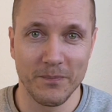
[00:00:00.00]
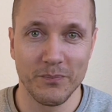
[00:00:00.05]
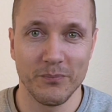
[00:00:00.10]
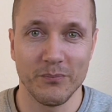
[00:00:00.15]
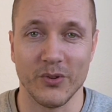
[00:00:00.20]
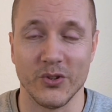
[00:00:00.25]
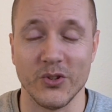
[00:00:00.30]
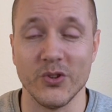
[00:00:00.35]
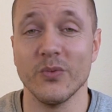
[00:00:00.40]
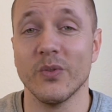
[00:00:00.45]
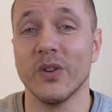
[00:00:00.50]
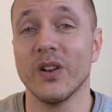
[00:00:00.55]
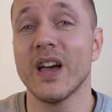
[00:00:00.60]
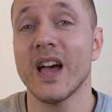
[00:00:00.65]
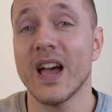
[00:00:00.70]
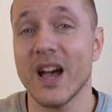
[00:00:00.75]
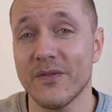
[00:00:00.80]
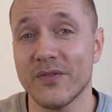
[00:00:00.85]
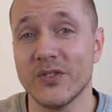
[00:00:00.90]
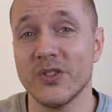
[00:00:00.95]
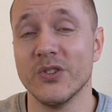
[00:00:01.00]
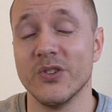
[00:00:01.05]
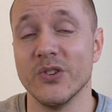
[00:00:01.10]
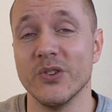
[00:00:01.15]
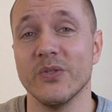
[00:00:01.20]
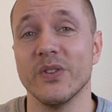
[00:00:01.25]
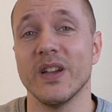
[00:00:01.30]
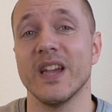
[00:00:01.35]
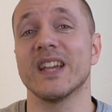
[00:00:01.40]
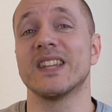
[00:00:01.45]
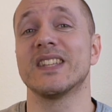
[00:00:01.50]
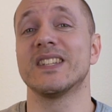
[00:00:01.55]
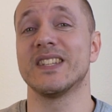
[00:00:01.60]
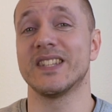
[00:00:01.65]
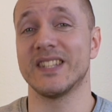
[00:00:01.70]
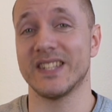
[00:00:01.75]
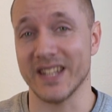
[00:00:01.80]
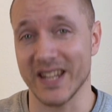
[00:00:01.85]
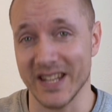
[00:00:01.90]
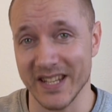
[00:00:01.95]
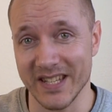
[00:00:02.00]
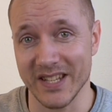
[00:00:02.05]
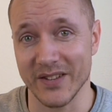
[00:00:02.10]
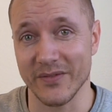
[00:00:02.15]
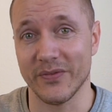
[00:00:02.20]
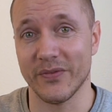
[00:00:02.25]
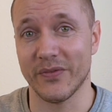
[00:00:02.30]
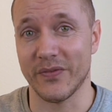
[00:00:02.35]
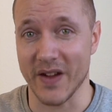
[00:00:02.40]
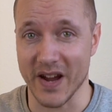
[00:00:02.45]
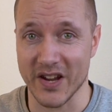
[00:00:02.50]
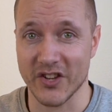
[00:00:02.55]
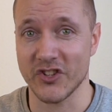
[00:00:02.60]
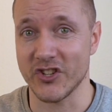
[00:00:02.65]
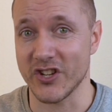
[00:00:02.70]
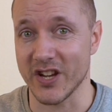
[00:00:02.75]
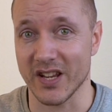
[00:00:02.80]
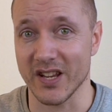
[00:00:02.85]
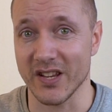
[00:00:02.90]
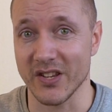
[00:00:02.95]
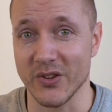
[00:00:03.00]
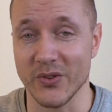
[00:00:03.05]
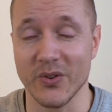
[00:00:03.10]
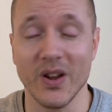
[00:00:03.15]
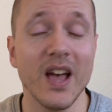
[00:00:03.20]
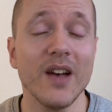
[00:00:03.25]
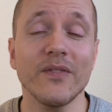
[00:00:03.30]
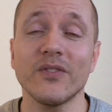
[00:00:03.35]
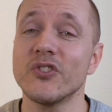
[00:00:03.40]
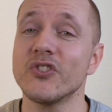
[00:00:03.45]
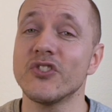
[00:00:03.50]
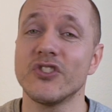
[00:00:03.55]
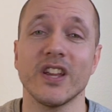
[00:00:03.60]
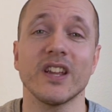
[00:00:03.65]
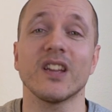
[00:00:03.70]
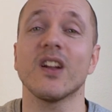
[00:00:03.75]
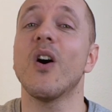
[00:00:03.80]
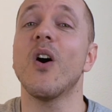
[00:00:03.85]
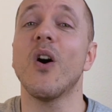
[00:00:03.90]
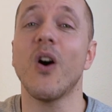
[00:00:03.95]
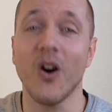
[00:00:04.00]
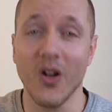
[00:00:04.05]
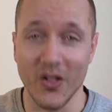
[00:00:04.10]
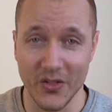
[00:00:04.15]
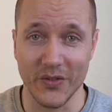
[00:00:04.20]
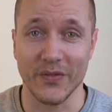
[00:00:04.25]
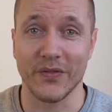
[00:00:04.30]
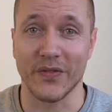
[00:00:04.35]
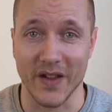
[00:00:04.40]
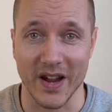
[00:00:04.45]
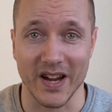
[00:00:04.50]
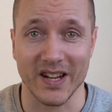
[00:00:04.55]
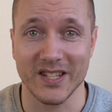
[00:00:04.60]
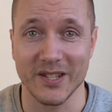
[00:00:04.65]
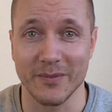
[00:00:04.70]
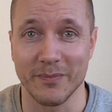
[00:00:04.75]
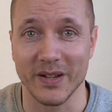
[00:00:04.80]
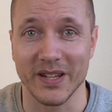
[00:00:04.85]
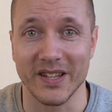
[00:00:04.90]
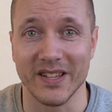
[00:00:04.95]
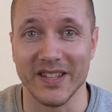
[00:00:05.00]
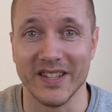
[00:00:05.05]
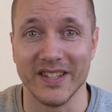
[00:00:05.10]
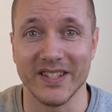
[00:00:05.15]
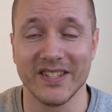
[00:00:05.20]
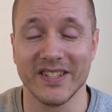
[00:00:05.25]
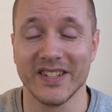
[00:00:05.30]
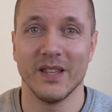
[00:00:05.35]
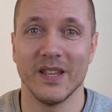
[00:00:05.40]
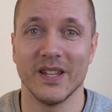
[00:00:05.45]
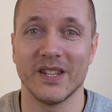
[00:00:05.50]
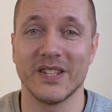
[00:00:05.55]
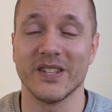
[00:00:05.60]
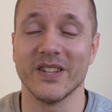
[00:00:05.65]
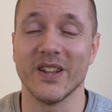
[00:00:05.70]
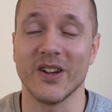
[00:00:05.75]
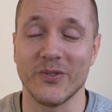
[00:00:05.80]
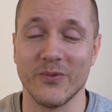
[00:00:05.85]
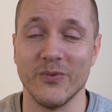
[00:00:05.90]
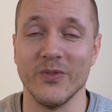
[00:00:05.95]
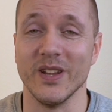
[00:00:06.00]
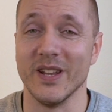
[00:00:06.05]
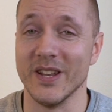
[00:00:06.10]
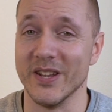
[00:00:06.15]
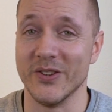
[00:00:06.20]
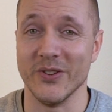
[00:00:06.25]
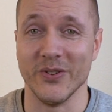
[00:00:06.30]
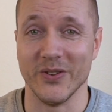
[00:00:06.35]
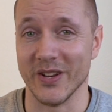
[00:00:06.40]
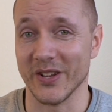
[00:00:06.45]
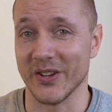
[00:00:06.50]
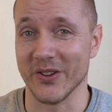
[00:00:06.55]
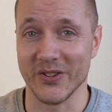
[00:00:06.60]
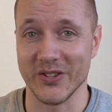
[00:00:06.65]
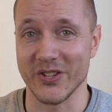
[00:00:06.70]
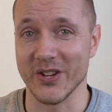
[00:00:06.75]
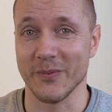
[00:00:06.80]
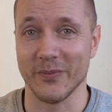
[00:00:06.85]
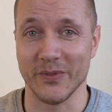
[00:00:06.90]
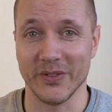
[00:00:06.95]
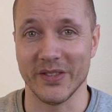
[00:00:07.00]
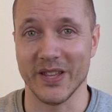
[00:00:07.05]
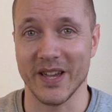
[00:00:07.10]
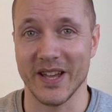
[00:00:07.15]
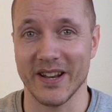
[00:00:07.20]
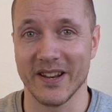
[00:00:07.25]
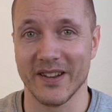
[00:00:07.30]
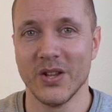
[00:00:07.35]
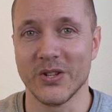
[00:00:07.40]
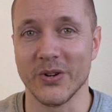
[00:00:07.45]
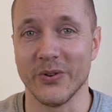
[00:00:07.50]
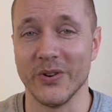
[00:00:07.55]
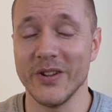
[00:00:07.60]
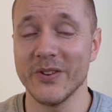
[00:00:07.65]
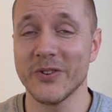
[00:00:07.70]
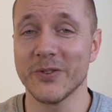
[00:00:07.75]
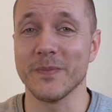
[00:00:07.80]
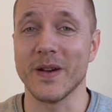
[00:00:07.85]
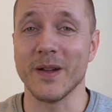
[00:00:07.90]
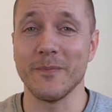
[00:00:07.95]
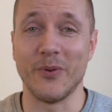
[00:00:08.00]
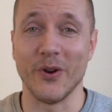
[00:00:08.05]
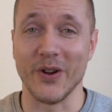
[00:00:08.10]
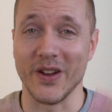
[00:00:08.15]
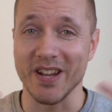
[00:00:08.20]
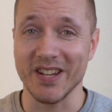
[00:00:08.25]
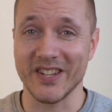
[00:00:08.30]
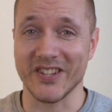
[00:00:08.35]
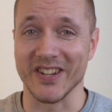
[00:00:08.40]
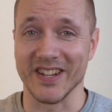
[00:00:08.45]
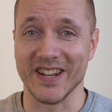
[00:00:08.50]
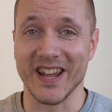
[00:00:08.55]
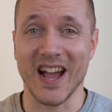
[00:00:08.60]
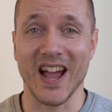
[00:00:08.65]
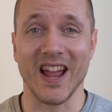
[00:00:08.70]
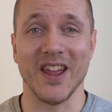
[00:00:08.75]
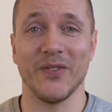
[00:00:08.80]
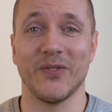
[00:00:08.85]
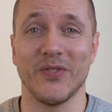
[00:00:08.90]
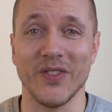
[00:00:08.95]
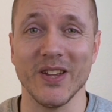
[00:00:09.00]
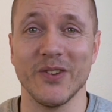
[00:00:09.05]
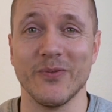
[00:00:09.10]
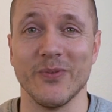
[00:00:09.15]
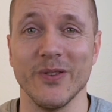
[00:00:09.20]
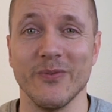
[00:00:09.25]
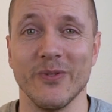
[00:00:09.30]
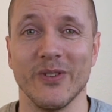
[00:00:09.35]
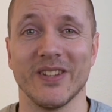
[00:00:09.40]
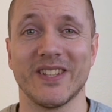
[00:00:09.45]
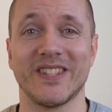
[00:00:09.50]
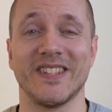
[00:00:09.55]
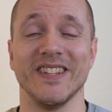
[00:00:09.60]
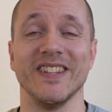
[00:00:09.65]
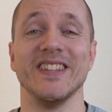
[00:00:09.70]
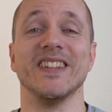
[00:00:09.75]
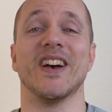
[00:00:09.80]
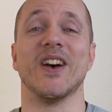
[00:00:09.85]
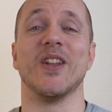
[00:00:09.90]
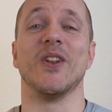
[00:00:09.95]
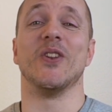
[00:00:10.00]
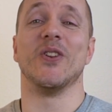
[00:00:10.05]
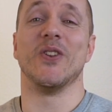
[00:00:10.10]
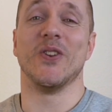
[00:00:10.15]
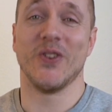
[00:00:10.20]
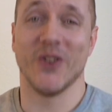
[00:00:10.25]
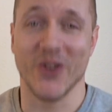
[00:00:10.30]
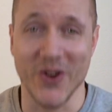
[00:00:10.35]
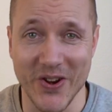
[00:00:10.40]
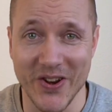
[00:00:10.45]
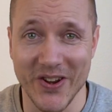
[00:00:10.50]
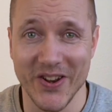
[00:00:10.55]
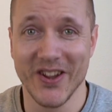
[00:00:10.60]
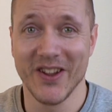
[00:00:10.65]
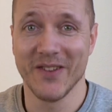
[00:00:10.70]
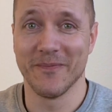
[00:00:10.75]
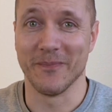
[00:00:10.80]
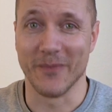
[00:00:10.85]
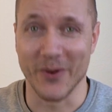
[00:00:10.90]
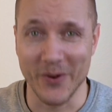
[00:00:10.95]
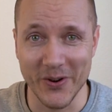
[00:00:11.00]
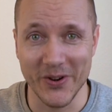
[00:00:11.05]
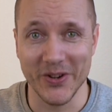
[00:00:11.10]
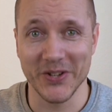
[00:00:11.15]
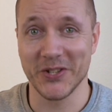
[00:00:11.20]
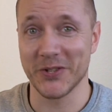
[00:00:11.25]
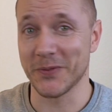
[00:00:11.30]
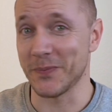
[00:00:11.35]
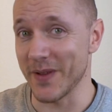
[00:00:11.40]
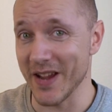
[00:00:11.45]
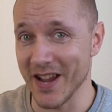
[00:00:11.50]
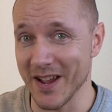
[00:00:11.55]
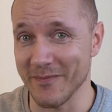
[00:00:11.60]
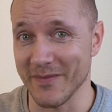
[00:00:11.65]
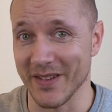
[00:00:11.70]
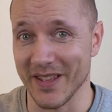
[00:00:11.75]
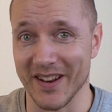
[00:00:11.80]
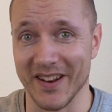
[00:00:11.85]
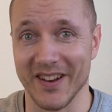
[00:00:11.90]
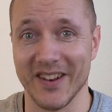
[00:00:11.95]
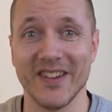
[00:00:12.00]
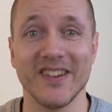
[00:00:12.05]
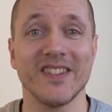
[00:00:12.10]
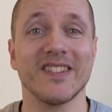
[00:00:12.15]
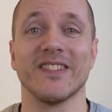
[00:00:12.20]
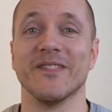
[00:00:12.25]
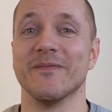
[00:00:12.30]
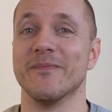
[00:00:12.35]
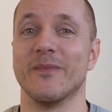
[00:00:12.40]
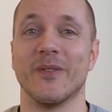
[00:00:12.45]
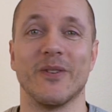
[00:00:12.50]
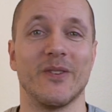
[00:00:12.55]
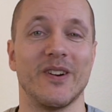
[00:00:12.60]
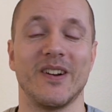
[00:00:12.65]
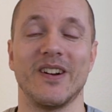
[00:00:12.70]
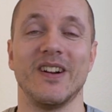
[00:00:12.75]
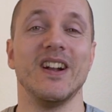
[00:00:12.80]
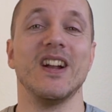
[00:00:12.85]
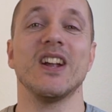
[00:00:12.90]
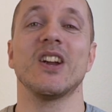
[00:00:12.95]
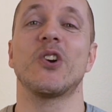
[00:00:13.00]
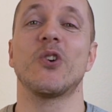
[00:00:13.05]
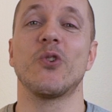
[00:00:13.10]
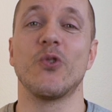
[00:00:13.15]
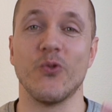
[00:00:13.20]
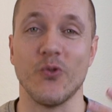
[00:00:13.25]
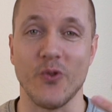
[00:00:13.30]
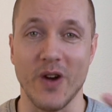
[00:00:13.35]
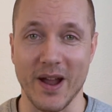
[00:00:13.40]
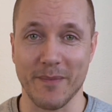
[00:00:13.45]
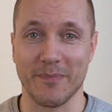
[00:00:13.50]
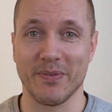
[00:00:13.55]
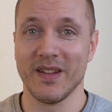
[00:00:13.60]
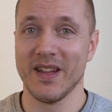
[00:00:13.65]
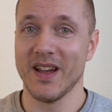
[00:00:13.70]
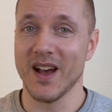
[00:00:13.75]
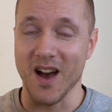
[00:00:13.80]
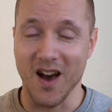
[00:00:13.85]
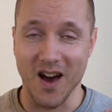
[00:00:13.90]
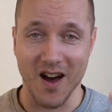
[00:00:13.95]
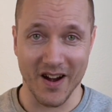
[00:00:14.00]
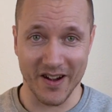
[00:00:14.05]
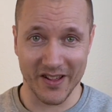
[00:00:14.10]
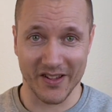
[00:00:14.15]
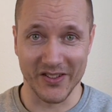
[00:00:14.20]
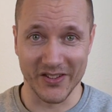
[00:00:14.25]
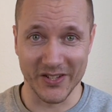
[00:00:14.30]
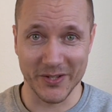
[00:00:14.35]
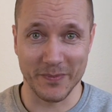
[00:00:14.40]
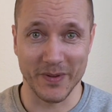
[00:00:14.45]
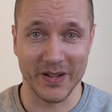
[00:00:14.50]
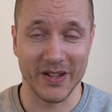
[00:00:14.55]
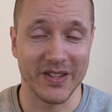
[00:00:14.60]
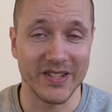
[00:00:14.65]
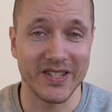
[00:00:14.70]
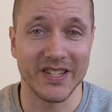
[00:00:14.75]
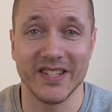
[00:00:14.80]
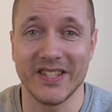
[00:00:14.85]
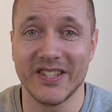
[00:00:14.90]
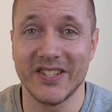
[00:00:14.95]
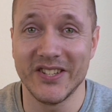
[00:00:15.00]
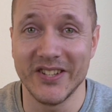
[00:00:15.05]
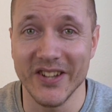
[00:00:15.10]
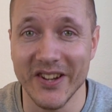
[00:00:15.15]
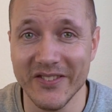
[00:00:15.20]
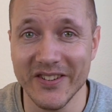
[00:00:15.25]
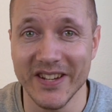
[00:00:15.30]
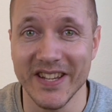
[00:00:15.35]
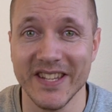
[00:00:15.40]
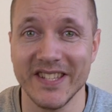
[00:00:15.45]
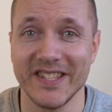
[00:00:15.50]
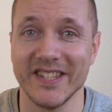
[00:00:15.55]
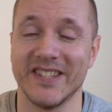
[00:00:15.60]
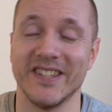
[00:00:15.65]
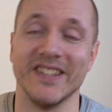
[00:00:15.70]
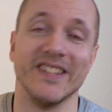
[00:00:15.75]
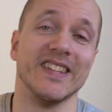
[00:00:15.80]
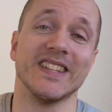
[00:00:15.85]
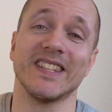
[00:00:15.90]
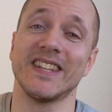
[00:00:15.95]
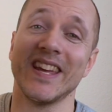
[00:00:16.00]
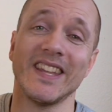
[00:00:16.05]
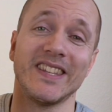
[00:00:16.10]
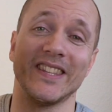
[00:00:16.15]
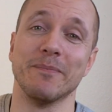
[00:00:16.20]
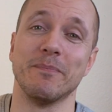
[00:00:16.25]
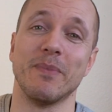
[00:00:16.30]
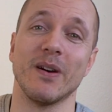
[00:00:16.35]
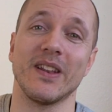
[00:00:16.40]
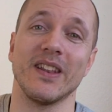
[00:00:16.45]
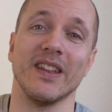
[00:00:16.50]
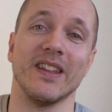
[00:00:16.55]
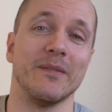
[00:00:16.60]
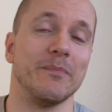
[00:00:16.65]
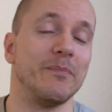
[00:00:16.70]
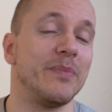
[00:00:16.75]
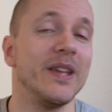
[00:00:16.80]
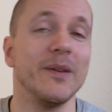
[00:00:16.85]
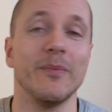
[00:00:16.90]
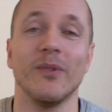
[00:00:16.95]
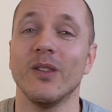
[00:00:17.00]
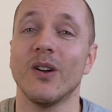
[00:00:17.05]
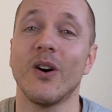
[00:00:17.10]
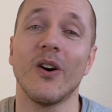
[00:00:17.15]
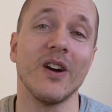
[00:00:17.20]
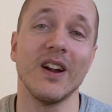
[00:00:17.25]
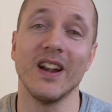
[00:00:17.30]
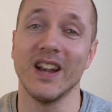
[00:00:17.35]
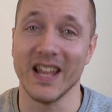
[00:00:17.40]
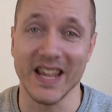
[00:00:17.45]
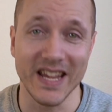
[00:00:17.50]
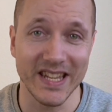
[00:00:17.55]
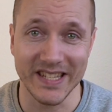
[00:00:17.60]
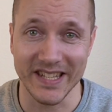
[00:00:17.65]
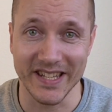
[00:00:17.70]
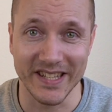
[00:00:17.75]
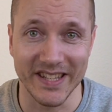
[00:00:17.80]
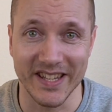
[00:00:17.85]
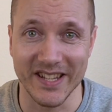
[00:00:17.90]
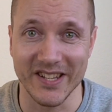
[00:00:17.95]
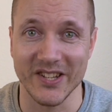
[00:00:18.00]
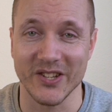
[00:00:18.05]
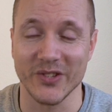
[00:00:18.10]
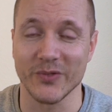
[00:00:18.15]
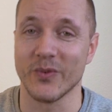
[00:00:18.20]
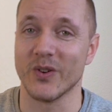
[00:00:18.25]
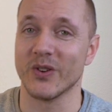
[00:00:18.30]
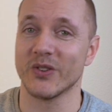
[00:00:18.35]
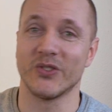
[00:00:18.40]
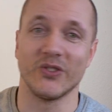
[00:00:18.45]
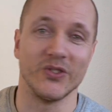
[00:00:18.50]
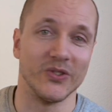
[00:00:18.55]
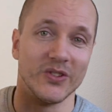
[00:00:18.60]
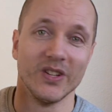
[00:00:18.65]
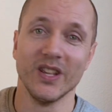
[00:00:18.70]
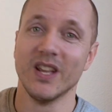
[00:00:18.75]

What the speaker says: But you will have to do extensive fact checking. You'll have to check all the facts because it's not really doing a good job with that. So here's my prediction. I think we will see a lot more spam and a lot more crap articles, because it's so easy to just hit the button, and people are lazy. They just want to